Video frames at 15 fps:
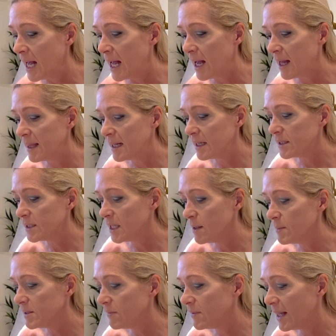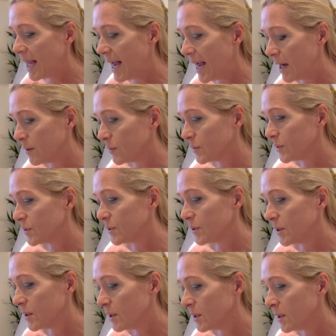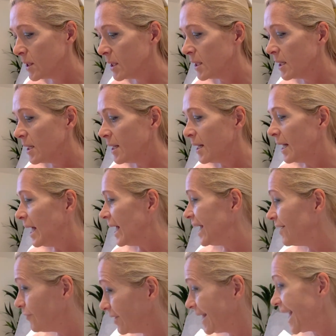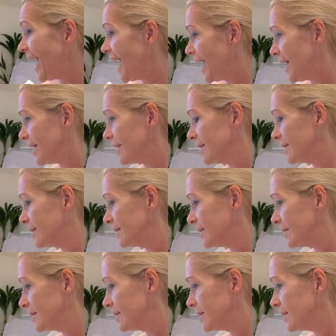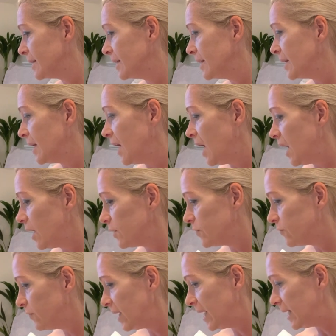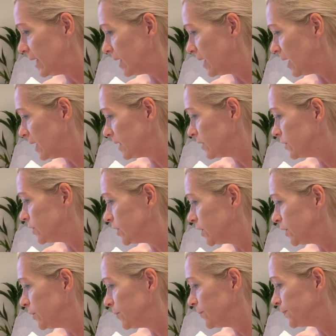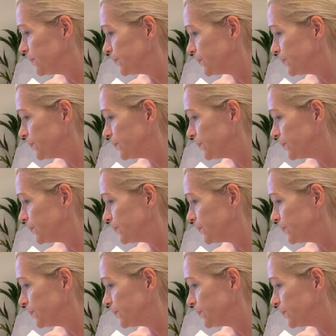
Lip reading: And then in terms of the house, if I can, I'd really like to